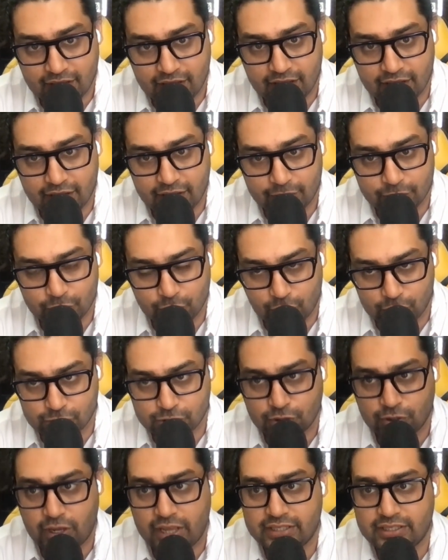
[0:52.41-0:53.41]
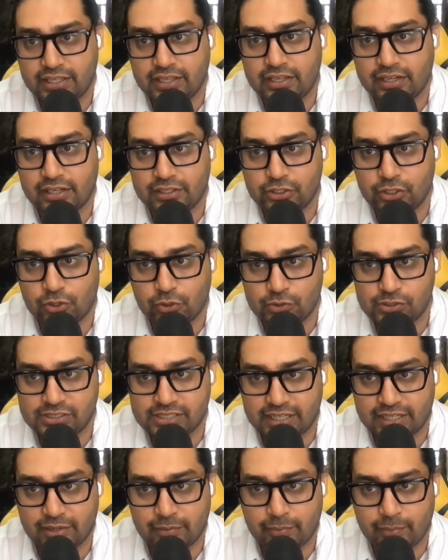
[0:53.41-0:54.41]
Uh, you also, I think, run your own
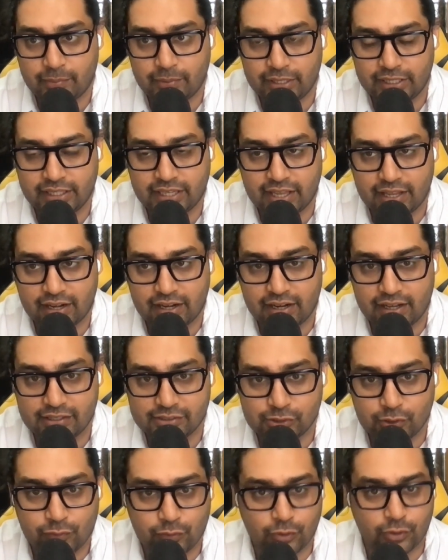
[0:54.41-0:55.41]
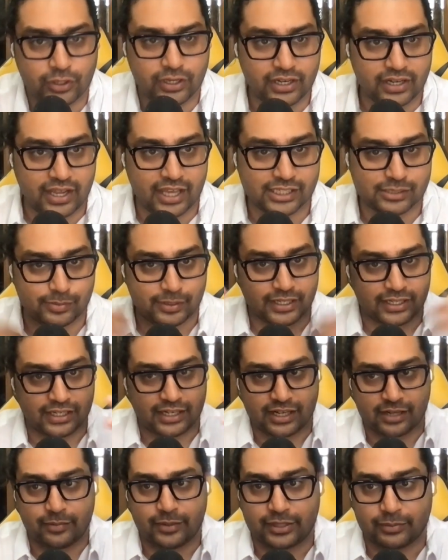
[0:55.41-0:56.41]
setup in Kerala. So, if you could explain a
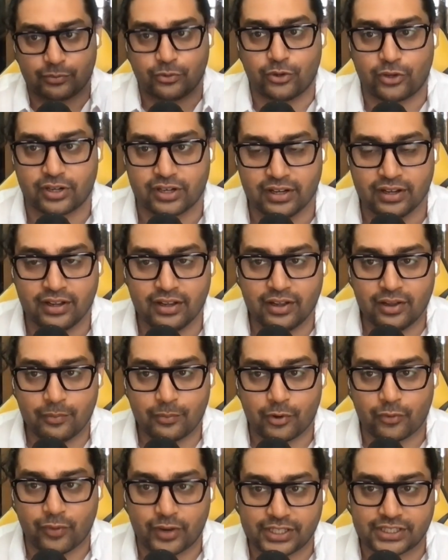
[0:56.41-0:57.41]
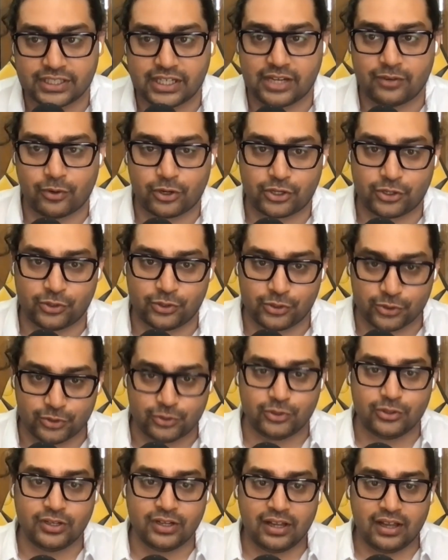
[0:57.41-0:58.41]
little bit more professionally what you
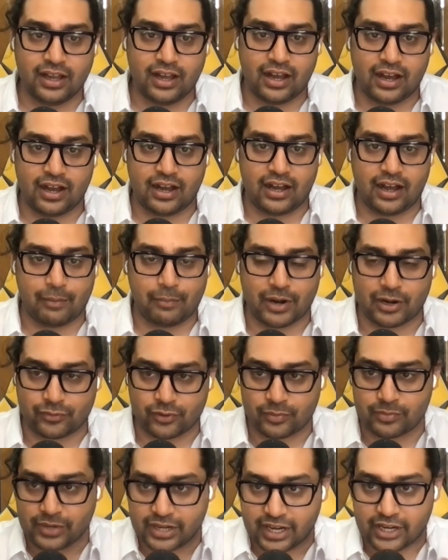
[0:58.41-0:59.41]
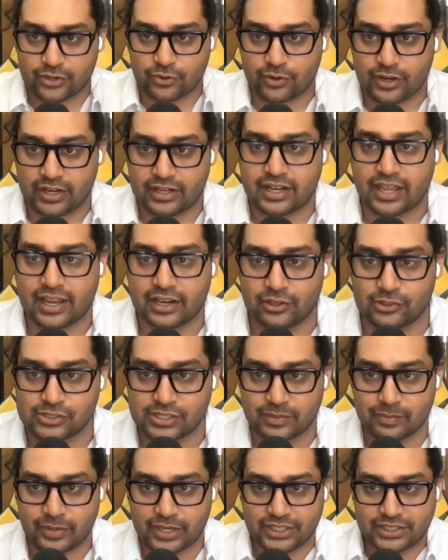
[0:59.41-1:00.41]
do, uh, apart from day to day
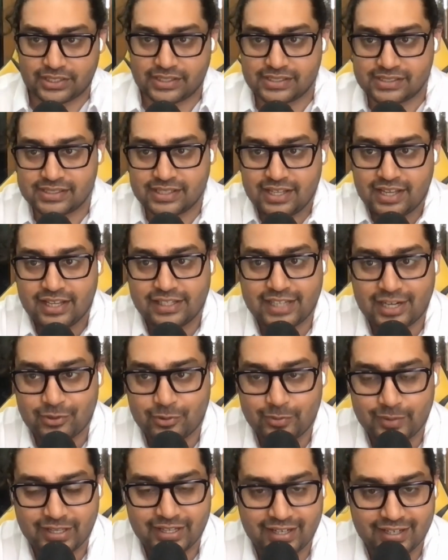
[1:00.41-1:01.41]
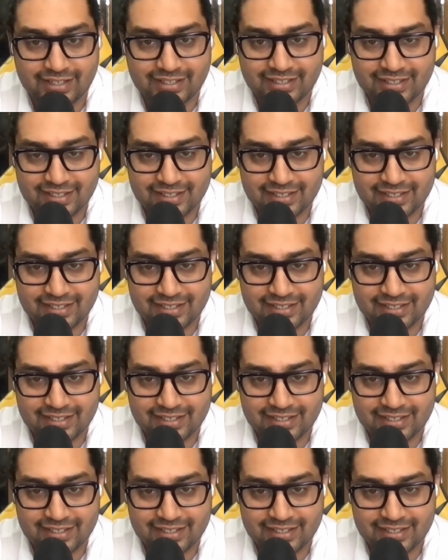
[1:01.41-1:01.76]
diagnosing patients that would be great